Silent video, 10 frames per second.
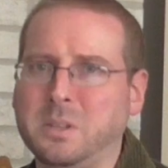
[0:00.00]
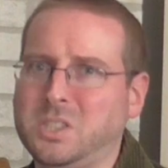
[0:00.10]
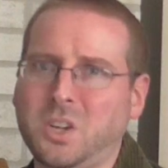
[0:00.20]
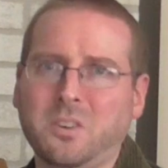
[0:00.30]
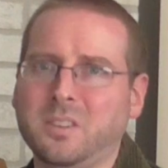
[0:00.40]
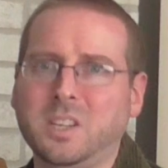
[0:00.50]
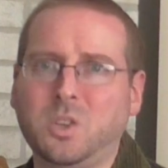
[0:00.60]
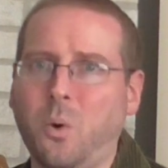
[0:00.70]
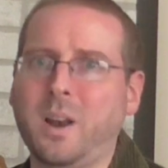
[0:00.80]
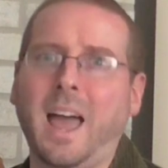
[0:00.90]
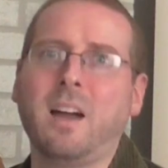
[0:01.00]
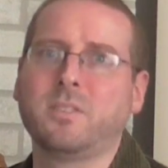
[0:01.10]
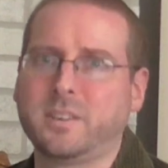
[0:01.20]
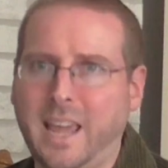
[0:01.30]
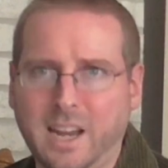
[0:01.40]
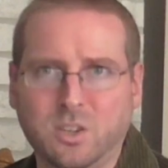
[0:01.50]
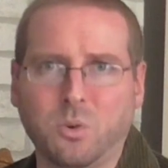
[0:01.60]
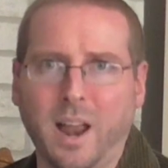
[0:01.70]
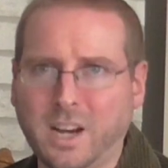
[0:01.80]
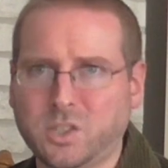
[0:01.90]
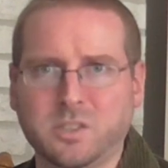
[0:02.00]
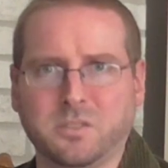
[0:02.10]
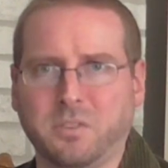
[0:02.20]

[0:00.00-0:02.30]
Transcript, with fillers: but certainly don't ever take directions